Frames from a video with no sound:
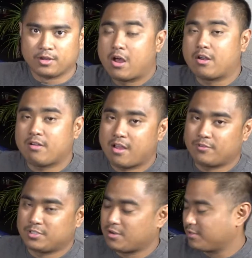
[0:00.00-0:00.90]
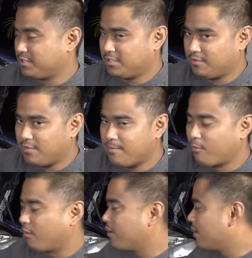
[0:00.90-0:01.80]
Now I don't have a stock CCV
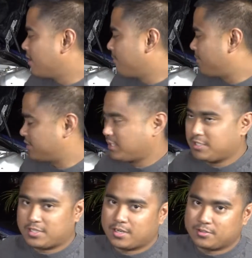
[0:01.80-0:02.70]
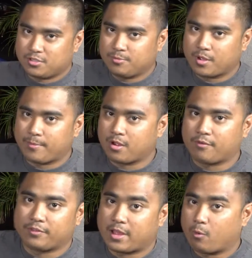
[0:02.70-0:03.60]
port, but say you just had a tube coming
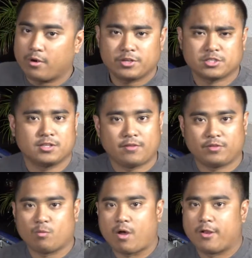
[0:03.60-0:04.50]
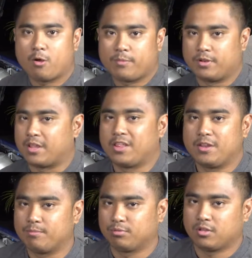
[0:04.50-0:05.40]
off of that or you just left it wide open and
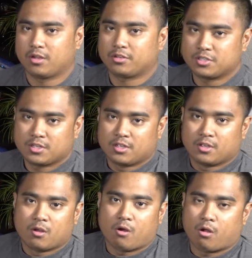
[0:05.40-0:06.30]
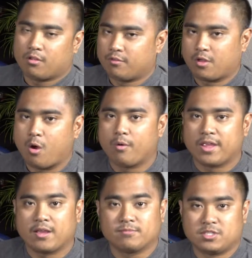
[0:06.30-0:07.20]
then you plugged all of the
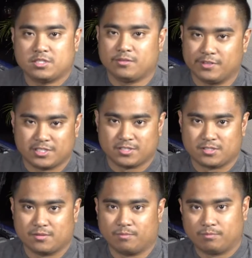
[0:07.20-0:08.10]
OEM CCV system.